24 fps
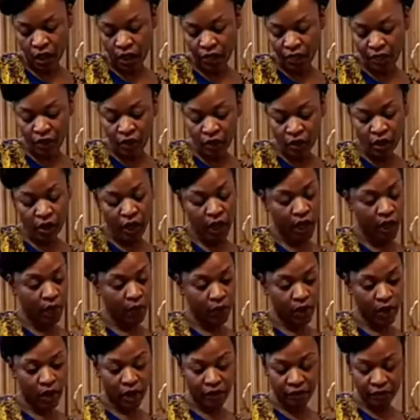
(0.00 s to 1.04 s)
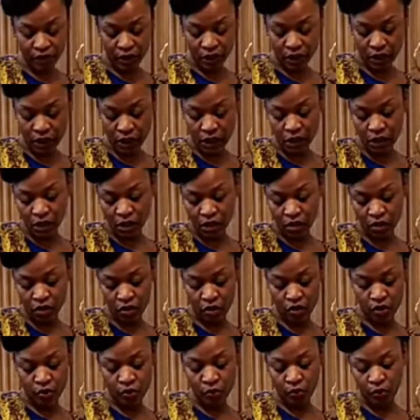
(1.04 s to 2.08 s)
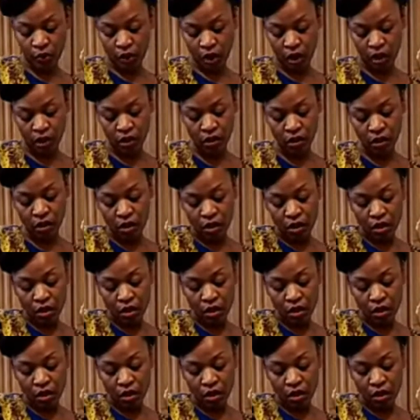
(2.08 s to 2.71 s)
And then you can add whatever seasonings you want.